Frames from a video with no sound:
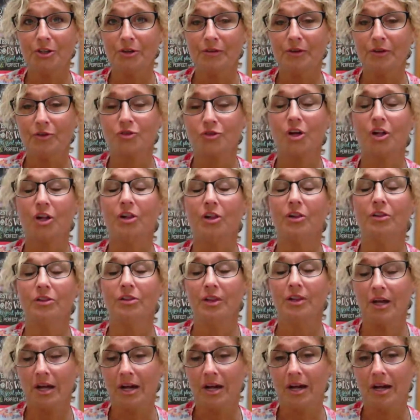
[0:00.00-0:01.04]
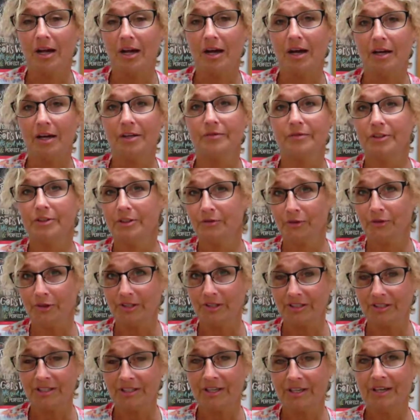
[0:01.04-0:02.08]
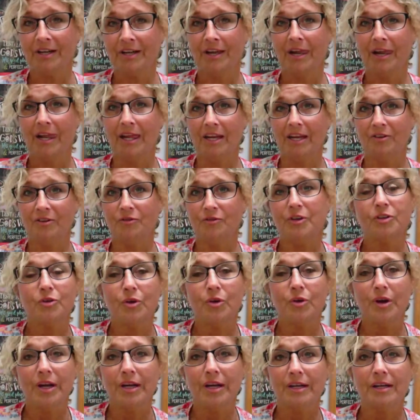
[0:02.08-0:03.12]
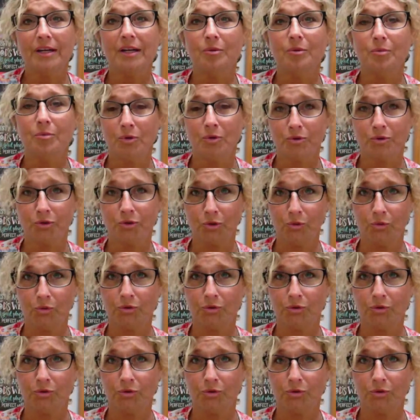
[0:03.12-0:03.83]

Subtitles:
and there's a lot of difference in fifth grade and middle school.